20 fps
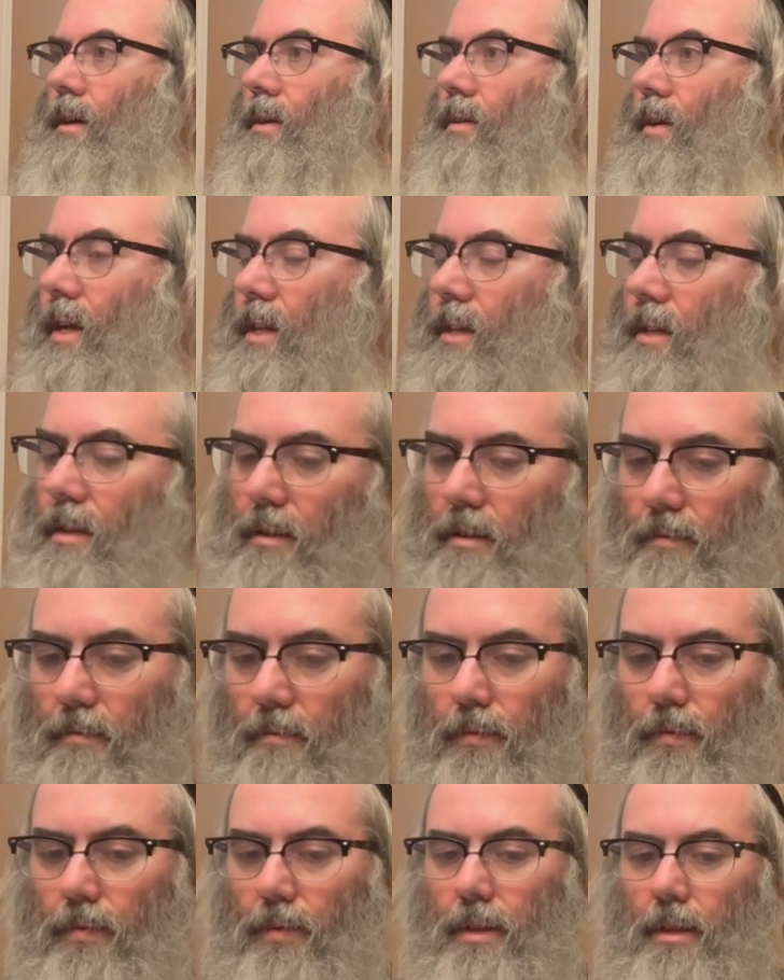Right?
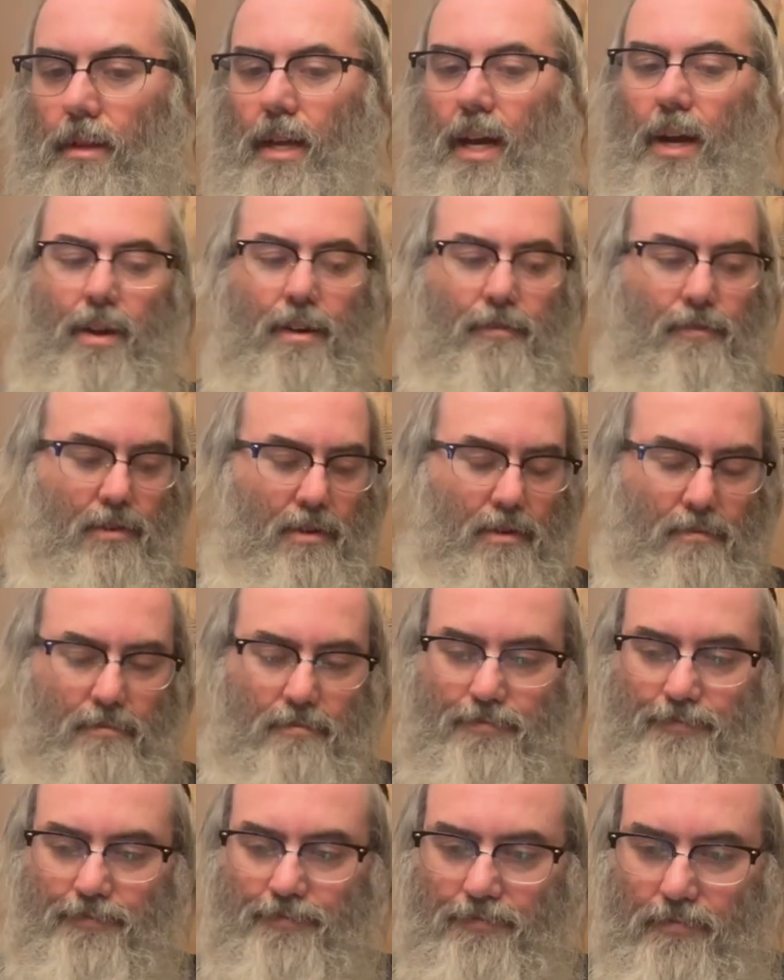However,
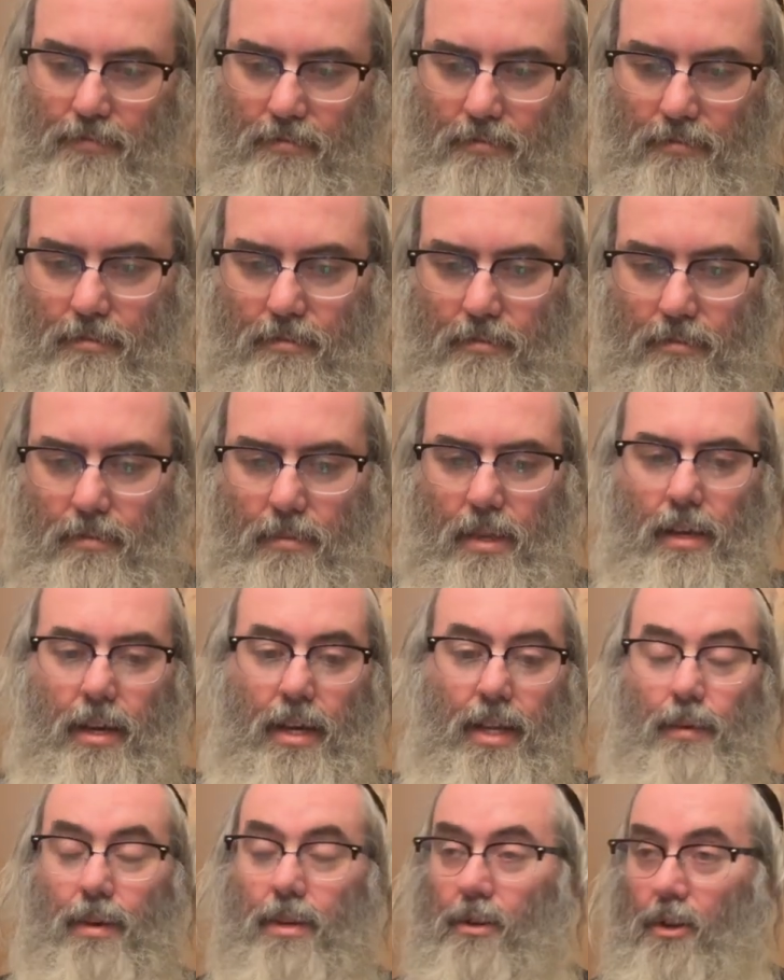
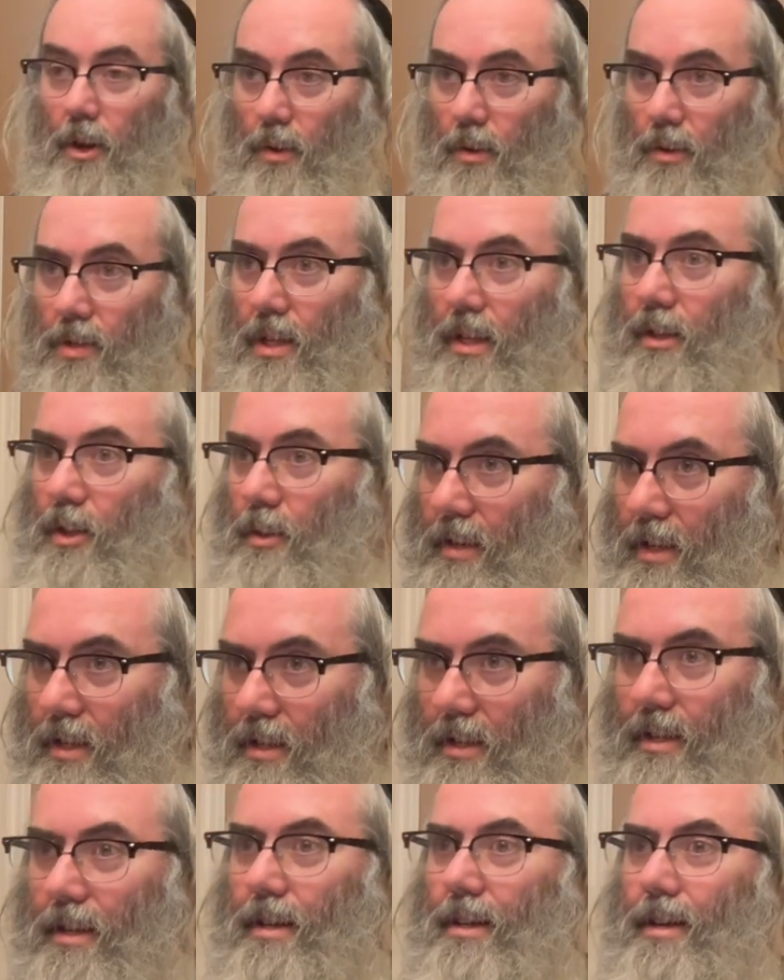anyone who knows a little
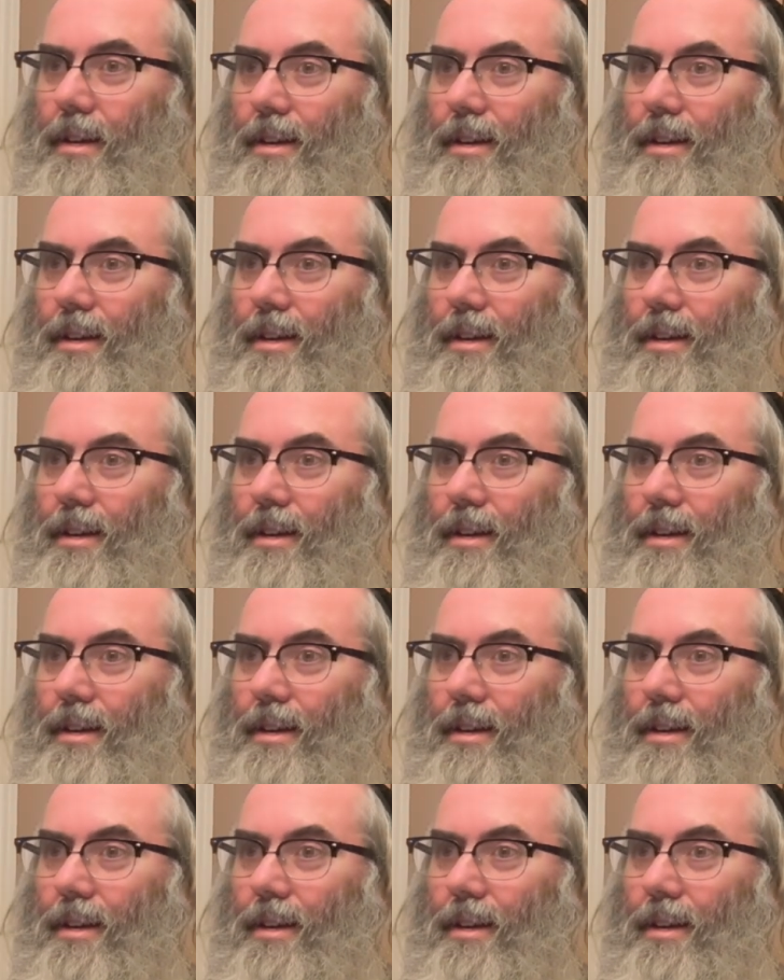bit